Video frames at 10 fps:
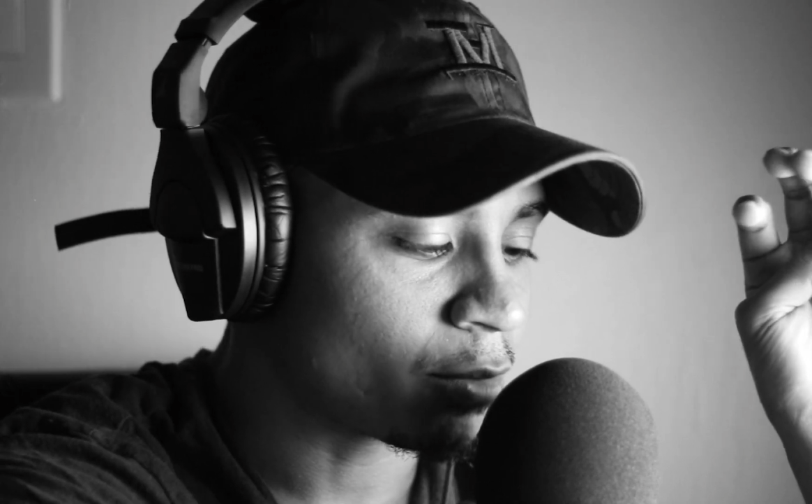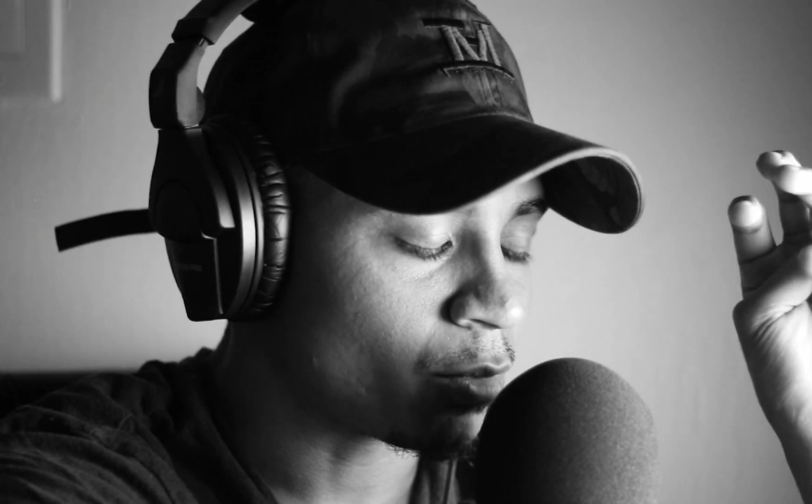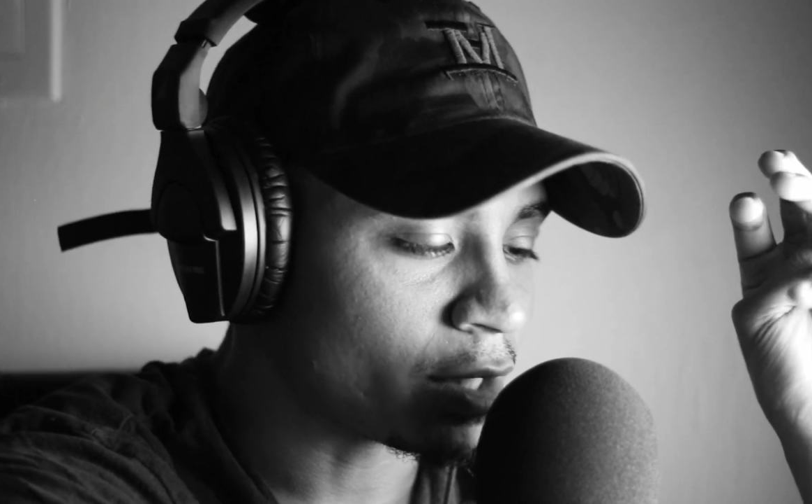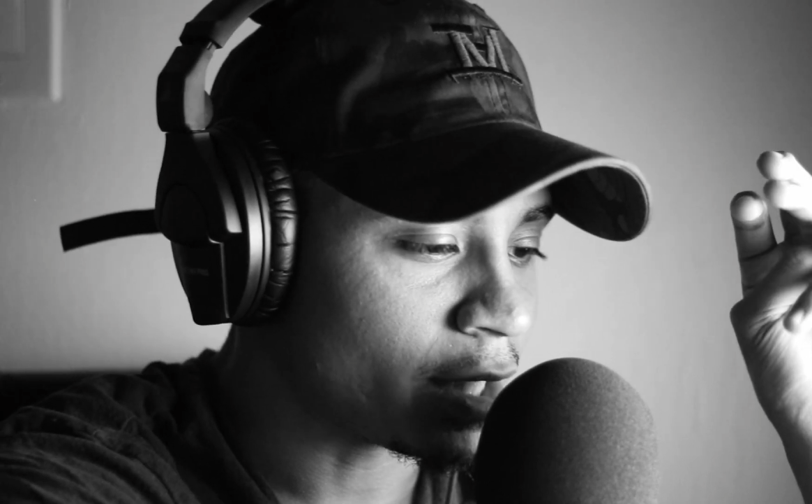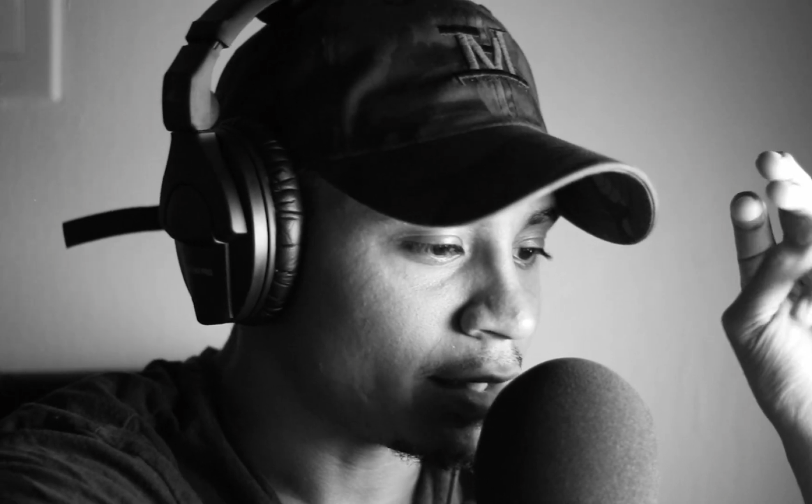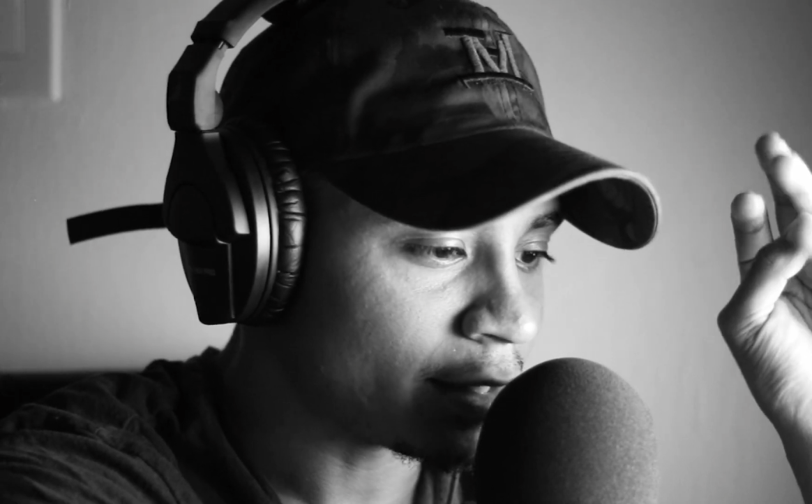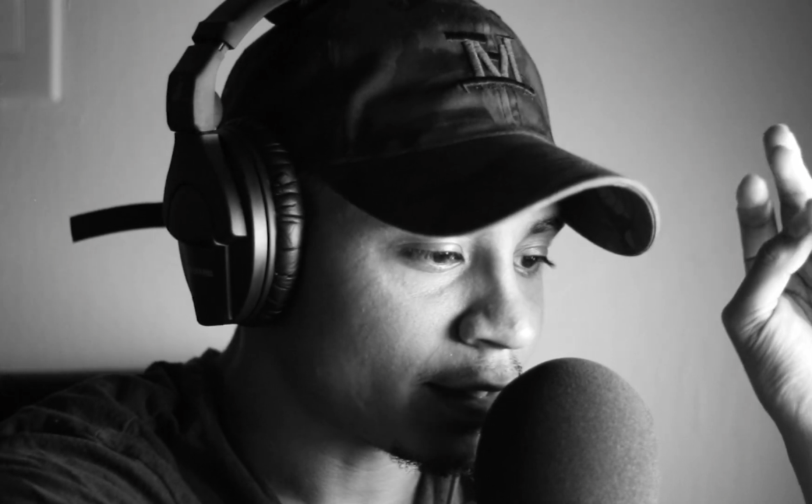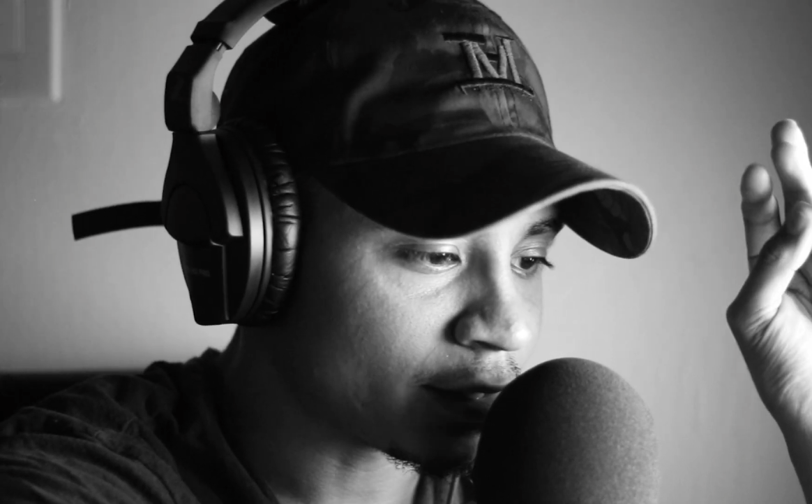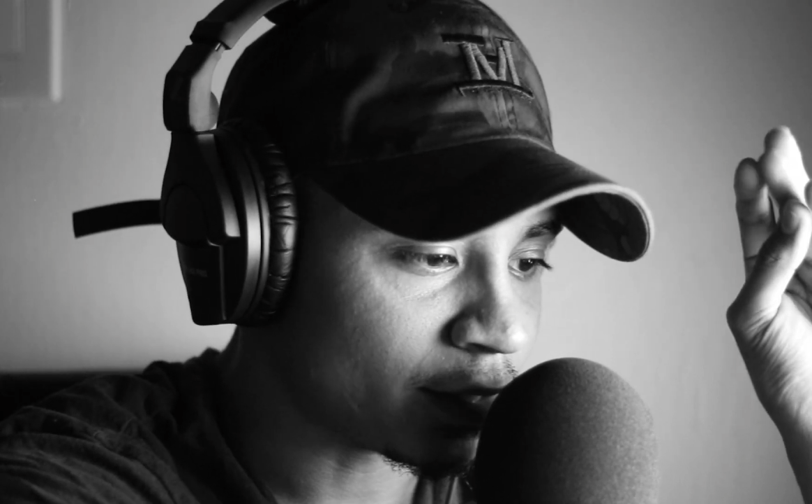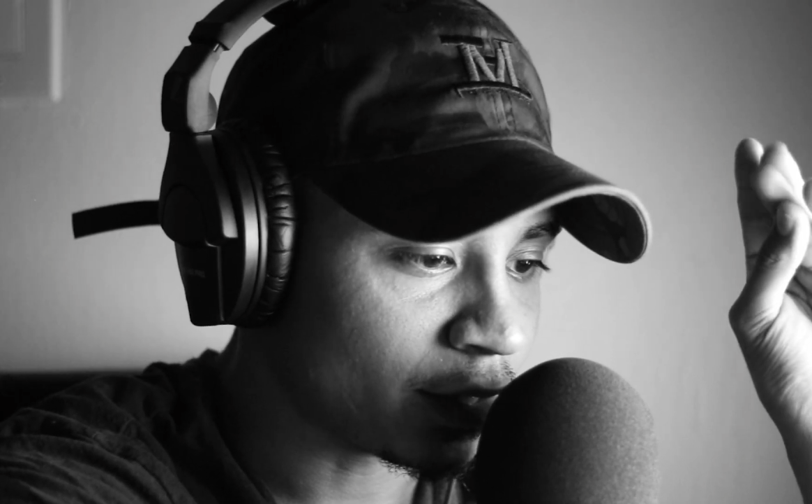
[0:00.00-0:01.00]
when they
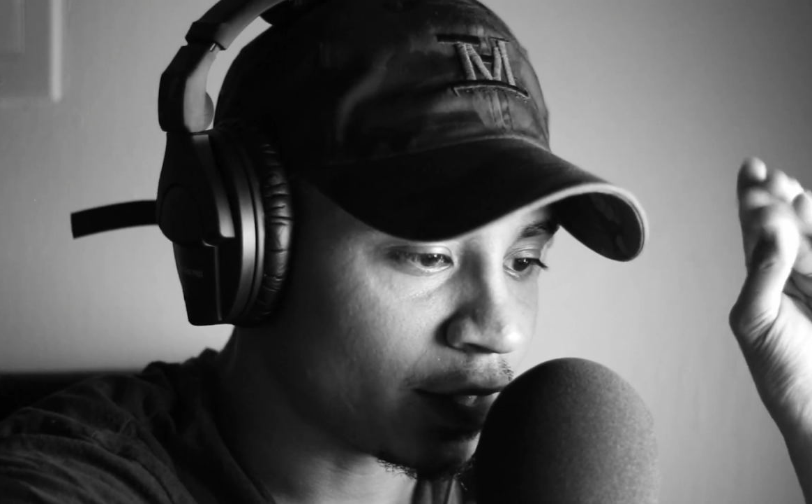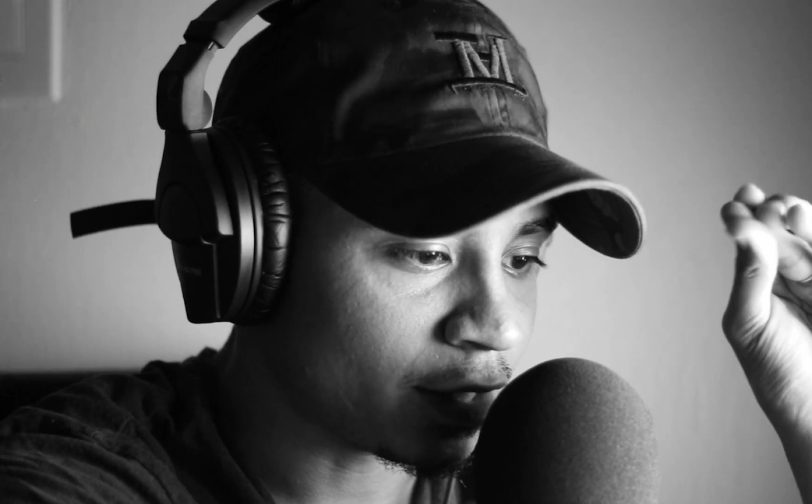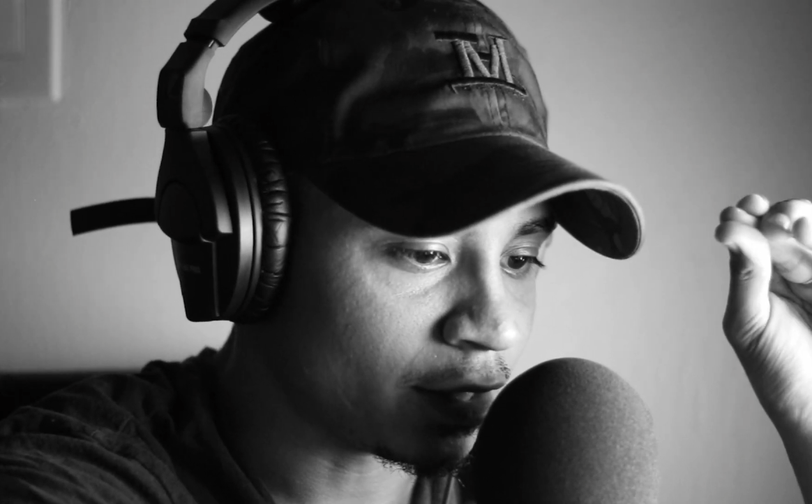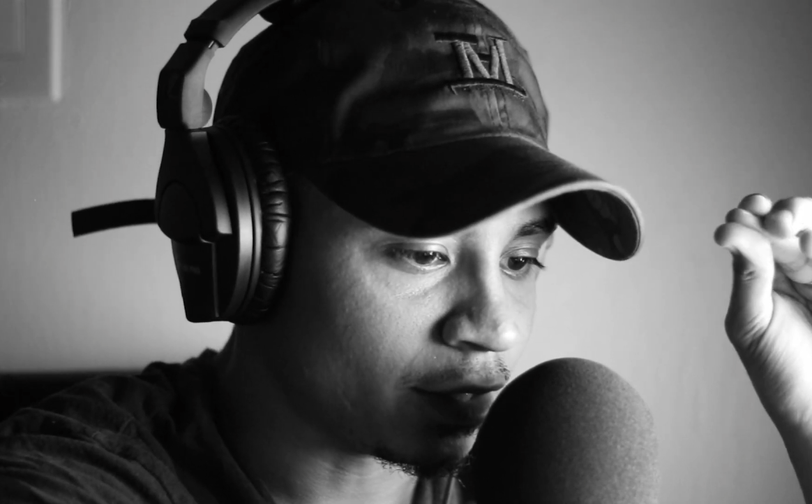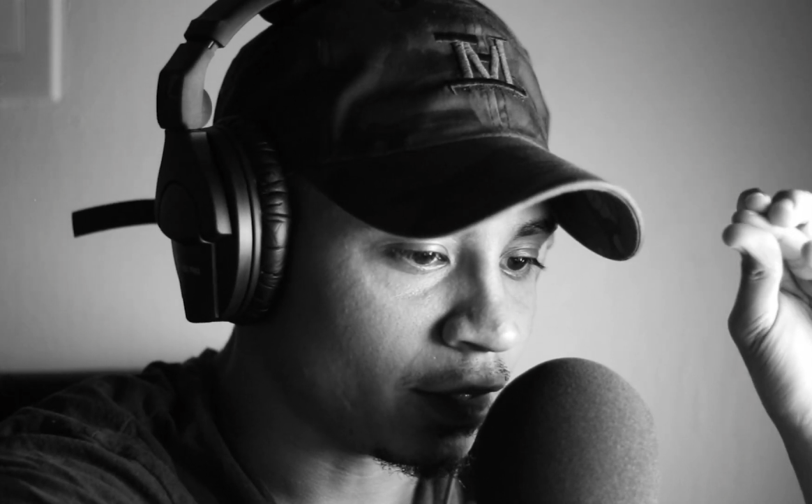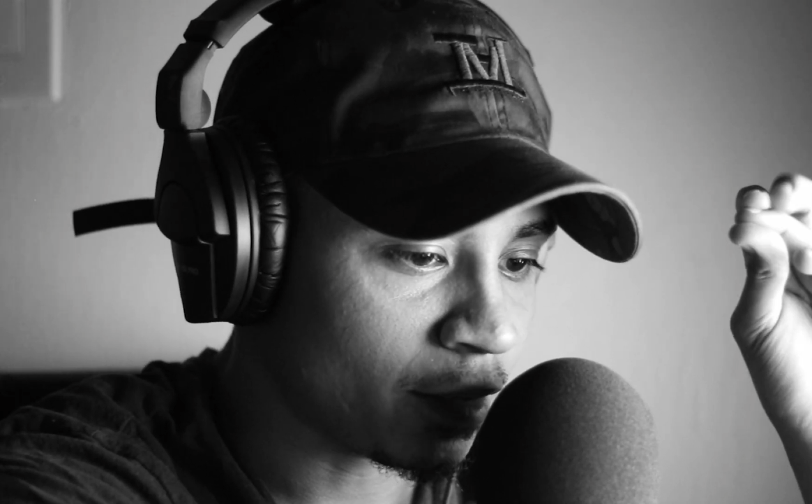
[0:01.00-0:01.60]
listen in.